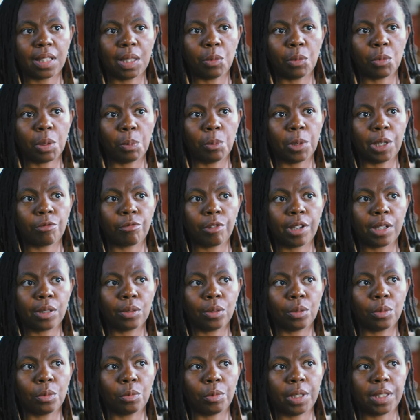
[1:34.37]
I think when we're
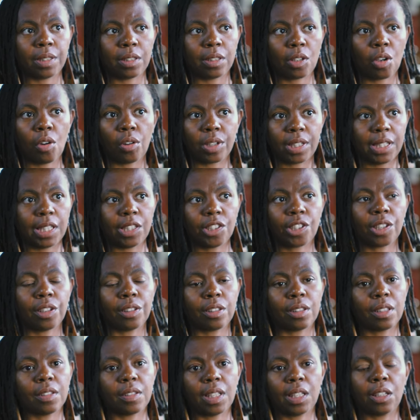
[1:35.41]
real with God and each
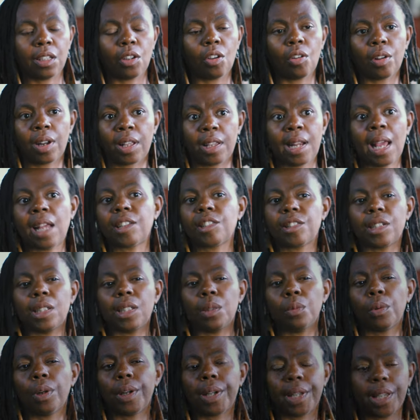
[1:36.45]
other, then God can
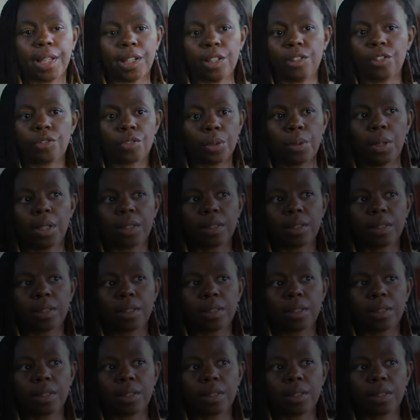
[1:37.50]
actually work in and through